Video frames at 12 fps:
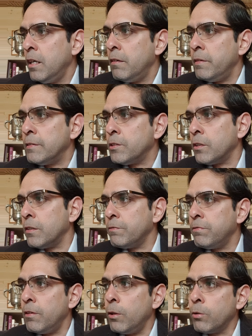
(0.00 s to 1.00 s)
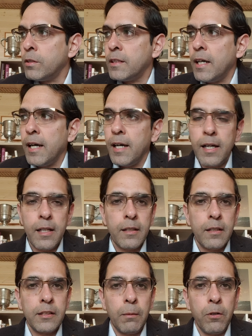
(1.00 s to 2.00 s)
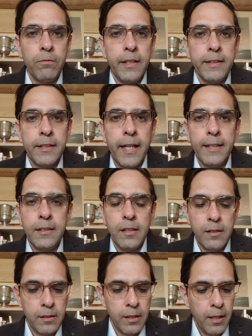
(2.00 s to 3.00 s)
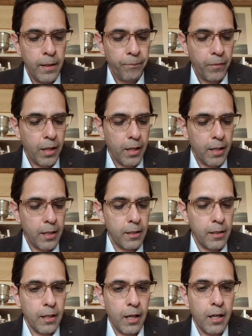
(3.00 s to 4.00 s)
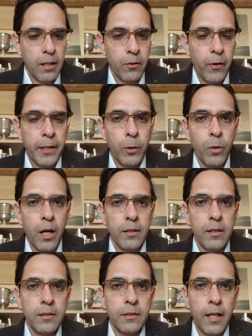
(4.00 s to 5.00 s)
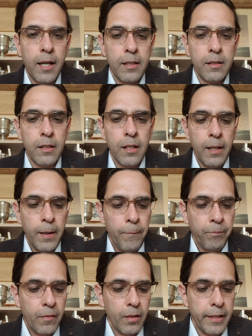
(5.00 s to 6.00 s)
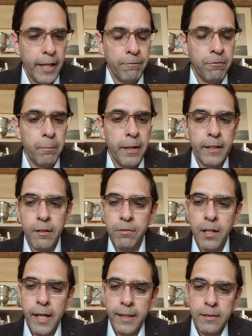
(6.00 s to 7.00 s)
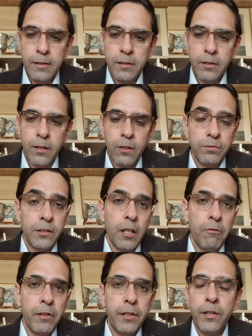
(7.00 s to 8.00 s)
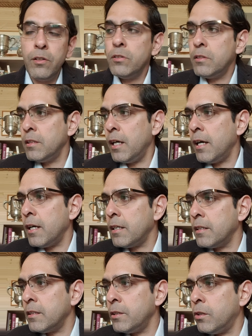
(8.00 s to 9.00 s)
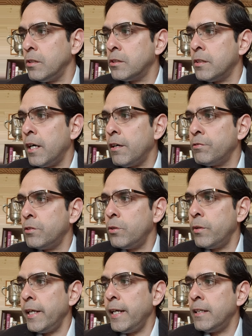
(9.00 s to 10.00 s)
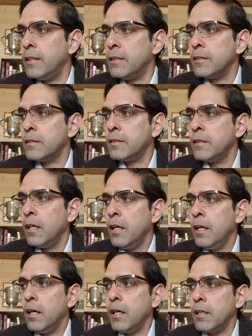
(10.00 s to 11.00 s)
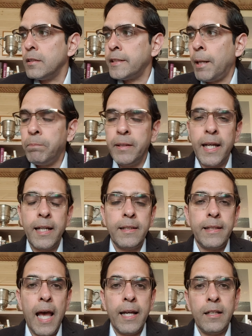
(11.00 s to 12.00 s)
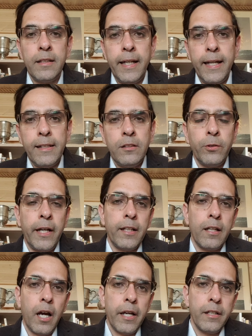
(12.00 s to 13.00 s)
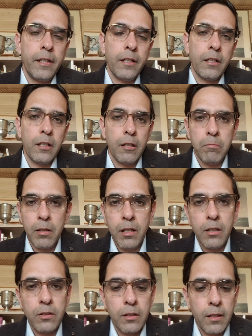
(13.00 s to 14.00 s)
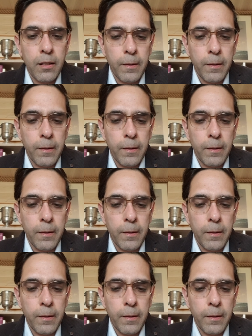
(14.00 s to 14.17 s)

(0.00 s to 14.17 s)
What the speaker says: we have sort of looked at some of these cases and try to understand the affirmative rights of servitudes, and you also have to read this septic tank case to get an idea about